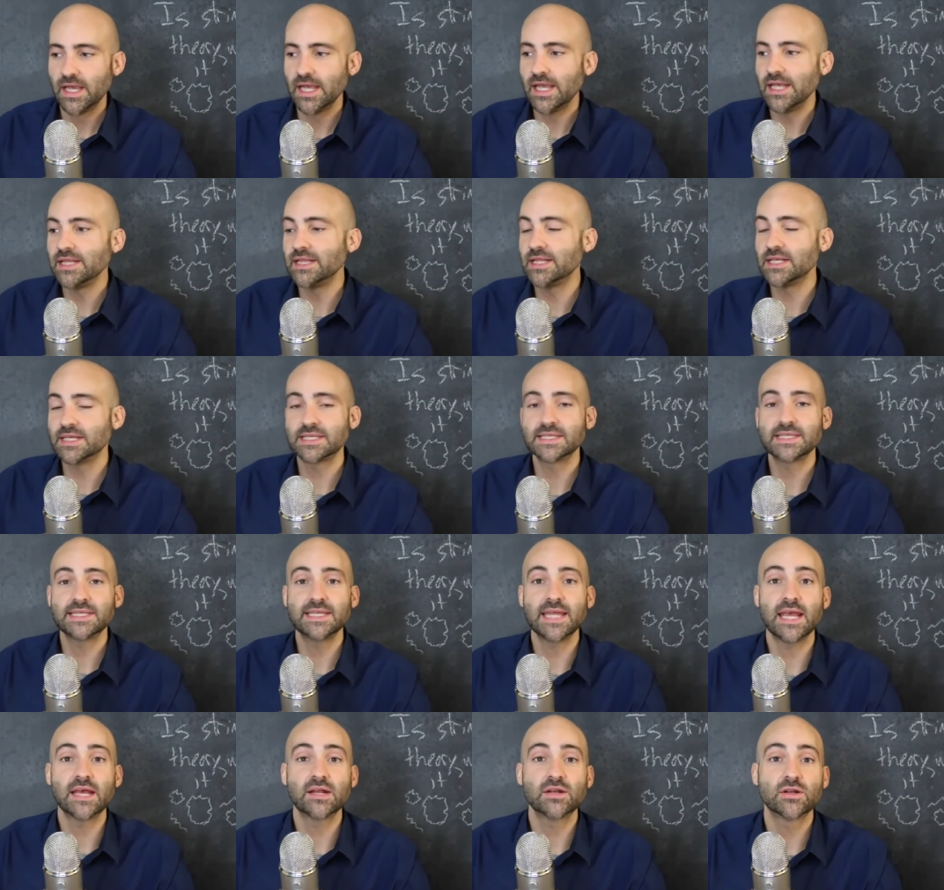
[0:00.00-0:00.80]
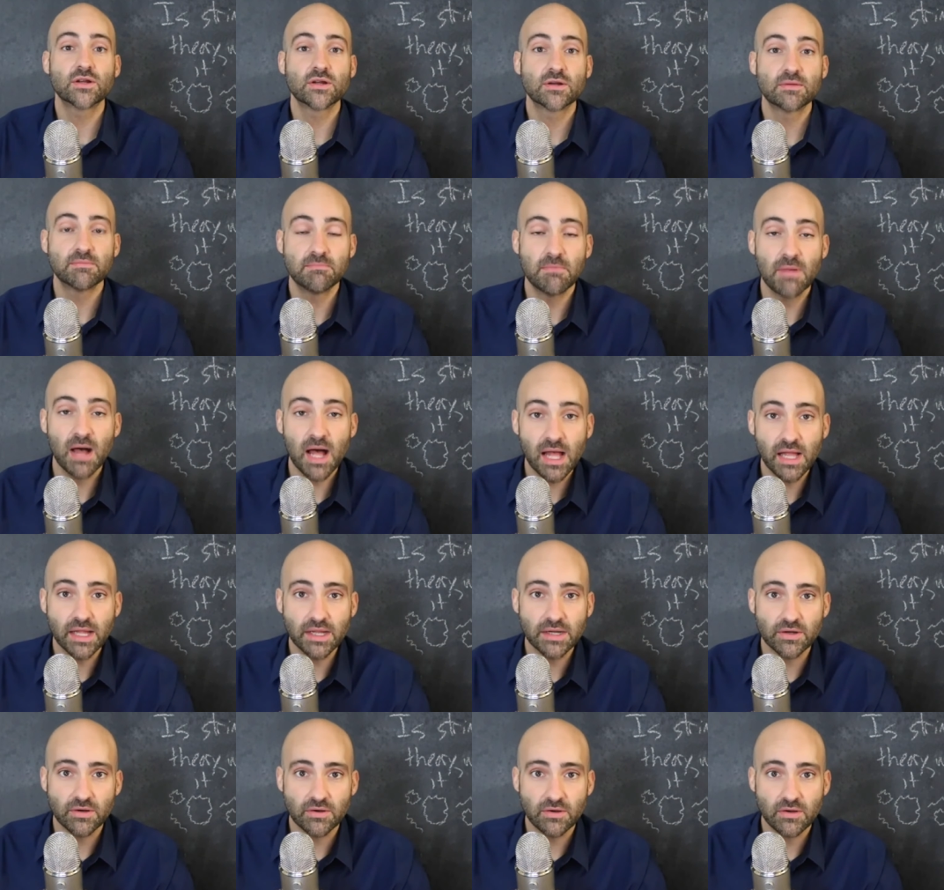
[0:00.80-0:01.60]
In the standard
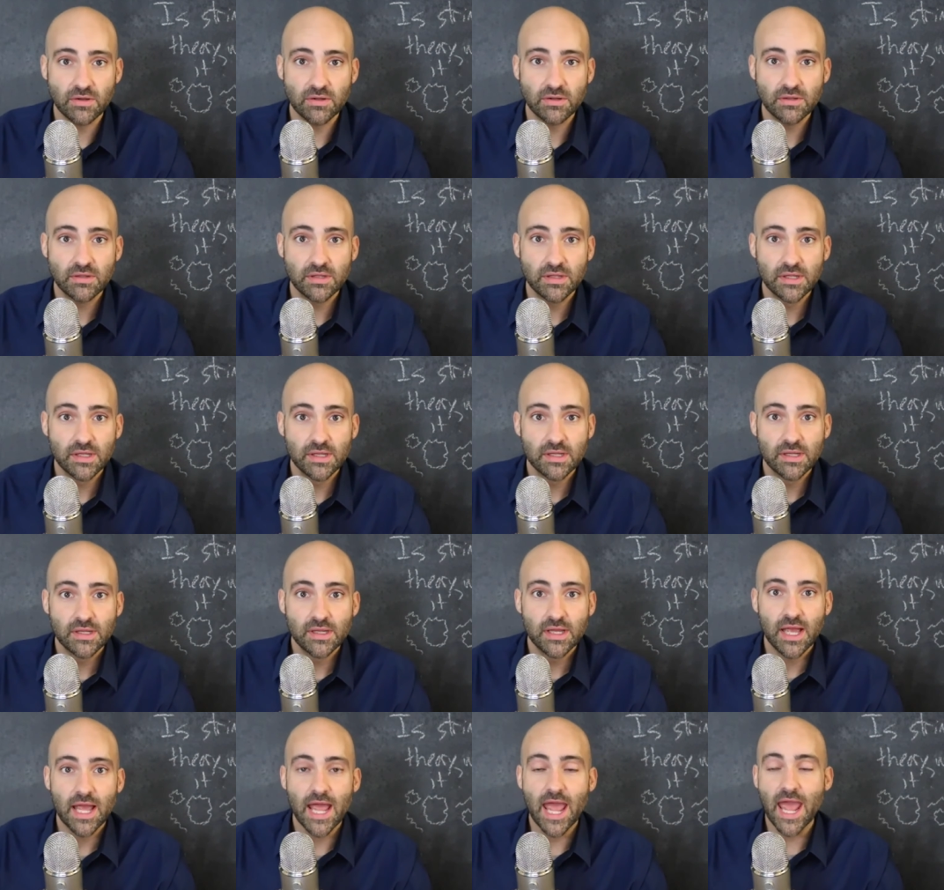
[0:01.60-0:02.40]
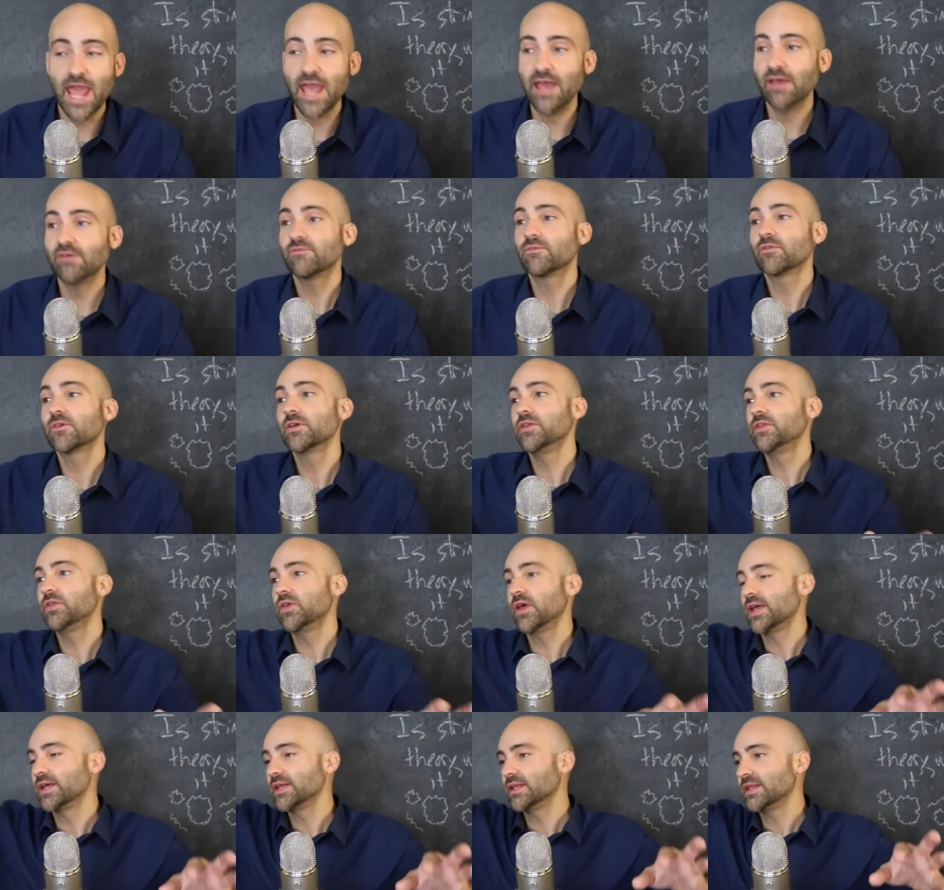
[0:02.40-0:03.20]
model,
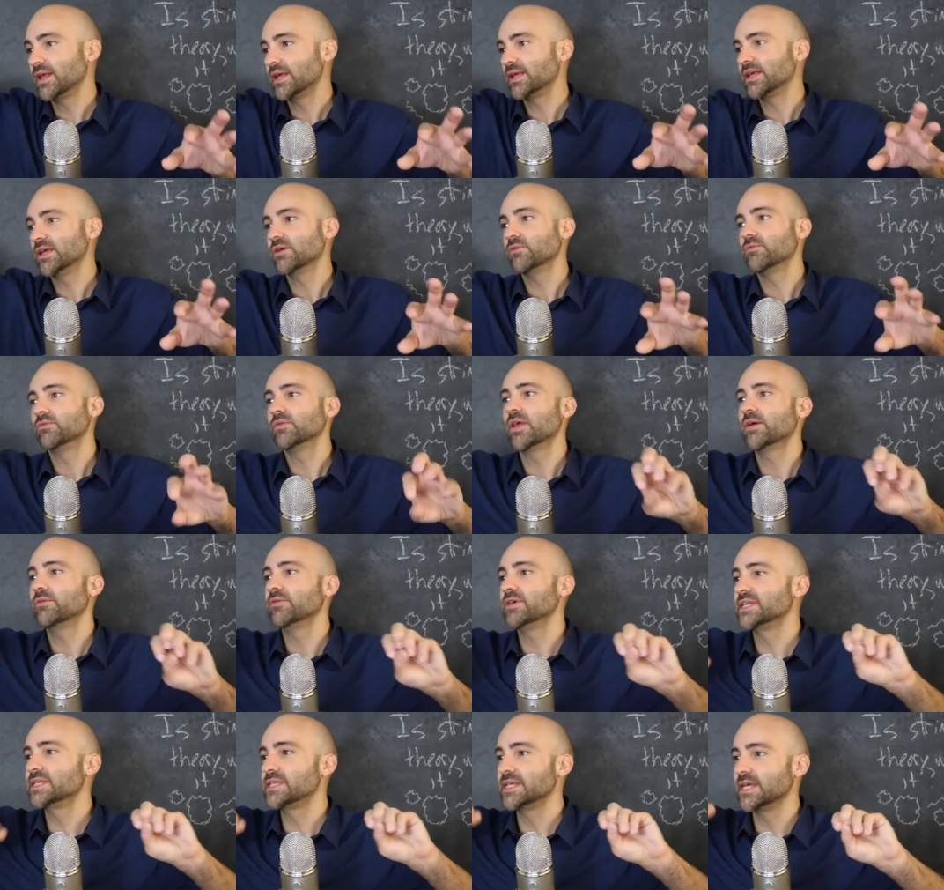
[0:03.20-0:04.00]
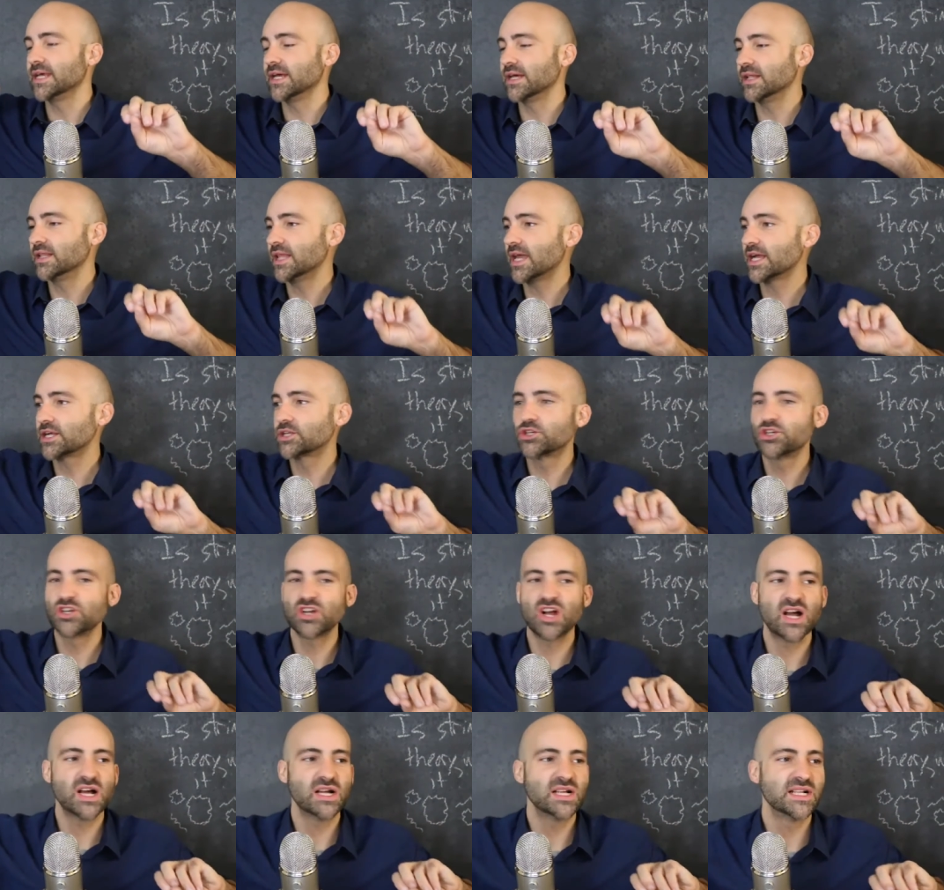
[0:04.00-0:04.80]
everything that we see,
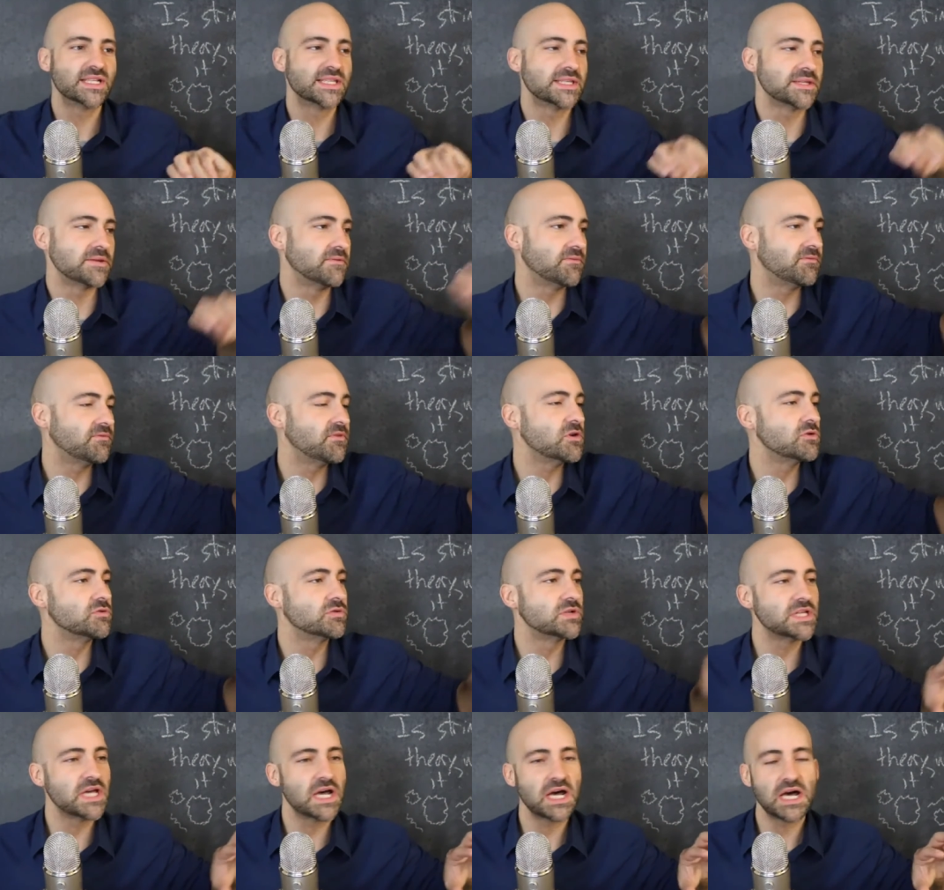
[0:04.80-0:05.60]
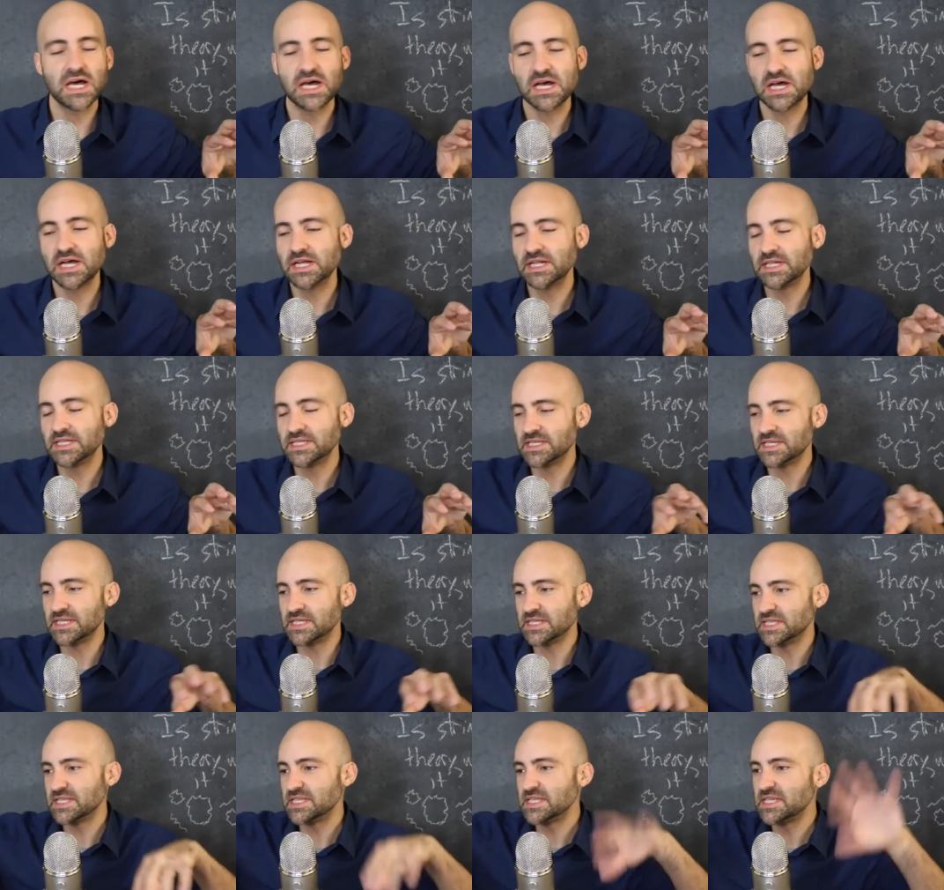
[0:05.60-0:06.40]
electrons and photons
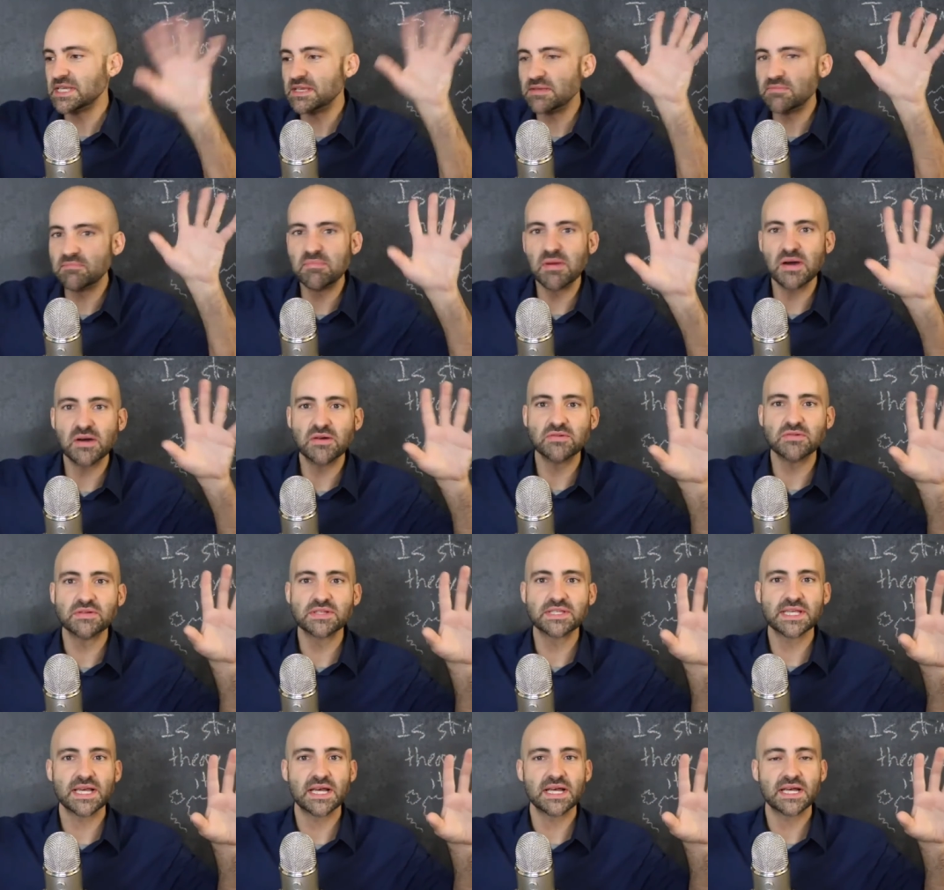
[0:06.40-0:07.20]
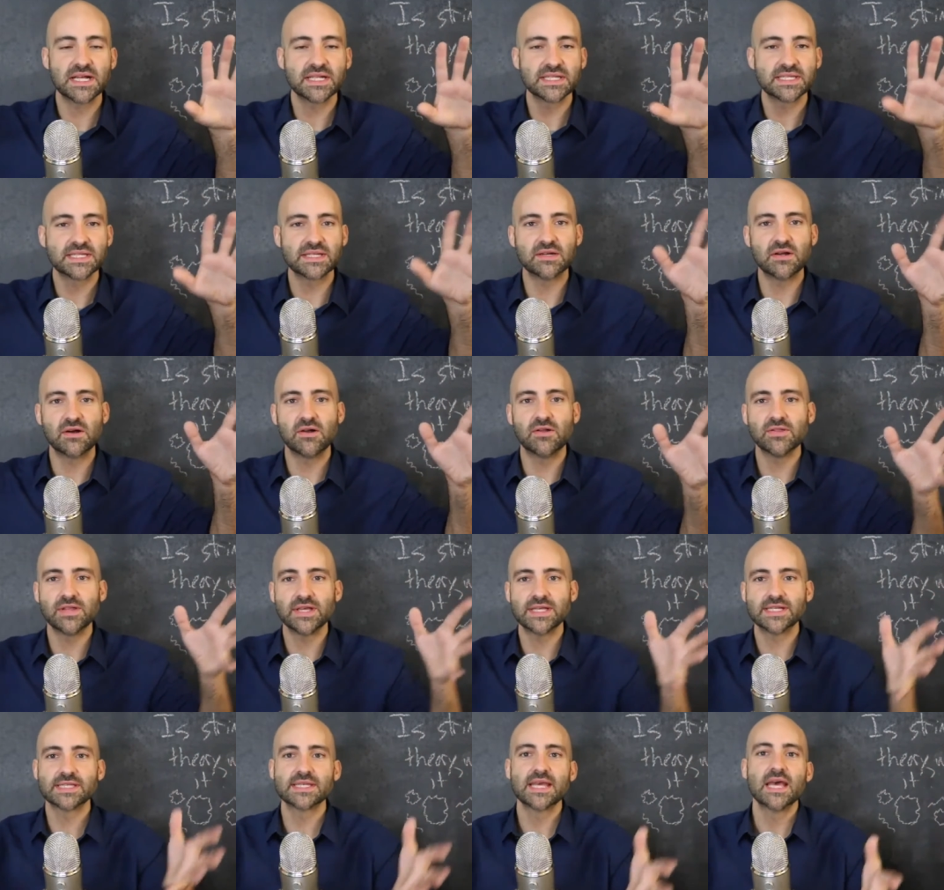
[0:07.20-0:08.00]
and Z bosons and all
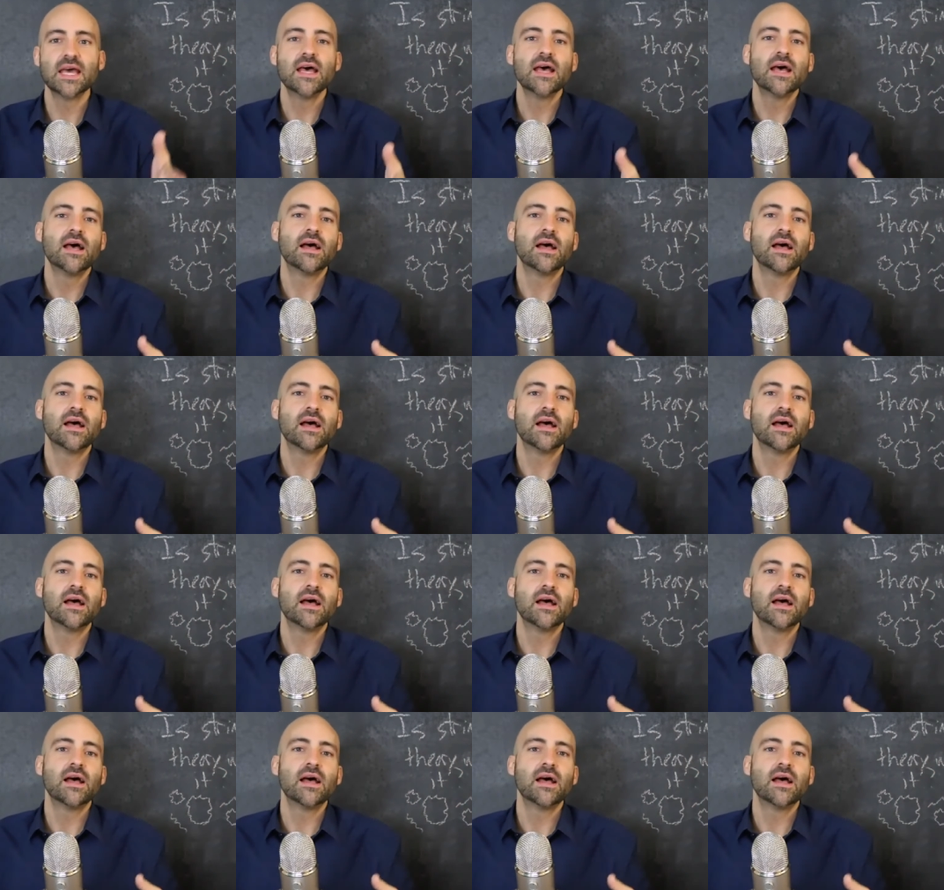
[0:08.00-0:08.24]
this,